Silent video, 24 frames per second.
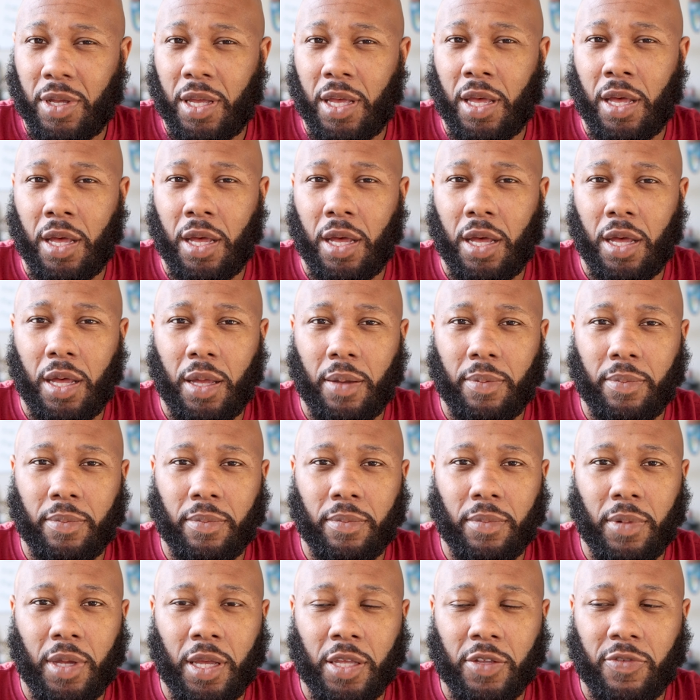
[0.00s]

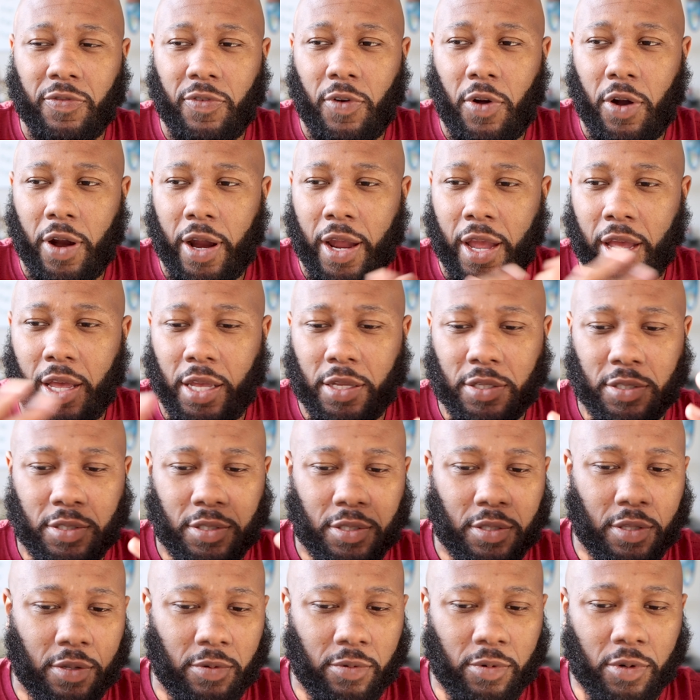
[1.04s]
as far
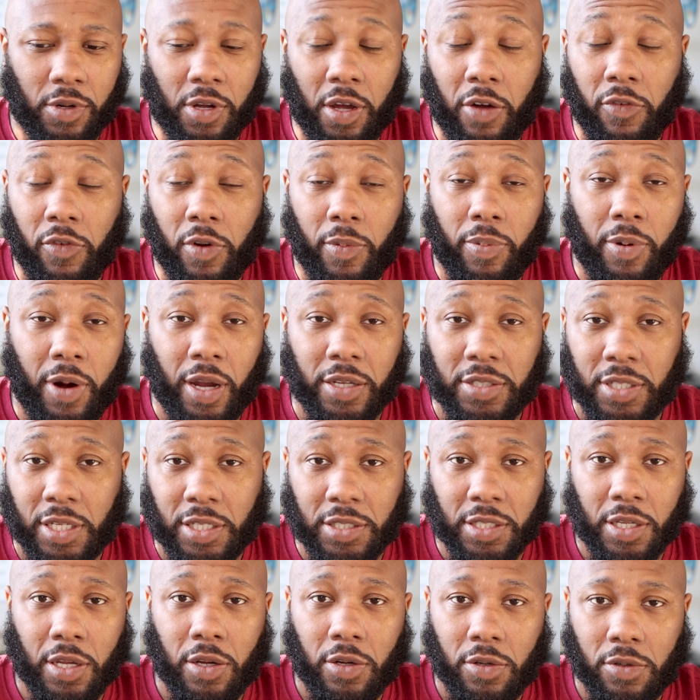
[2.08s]
as the recovery
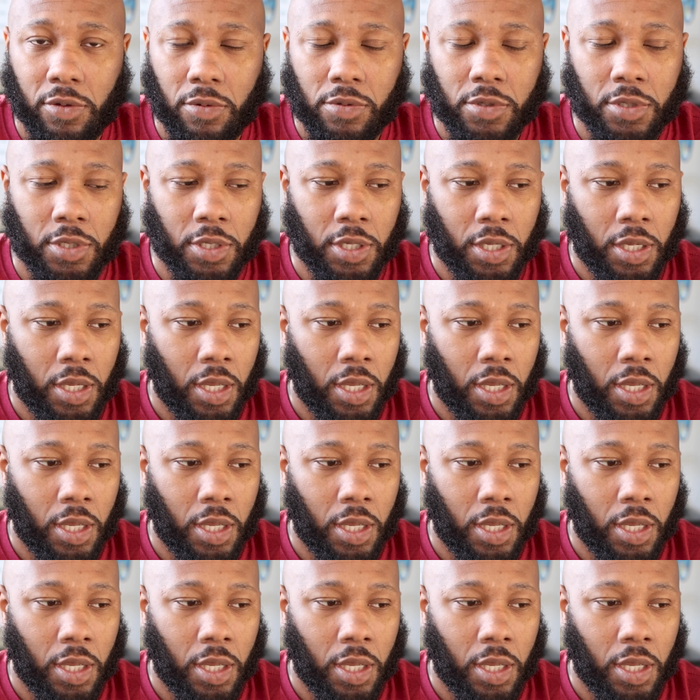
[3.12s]
process goes.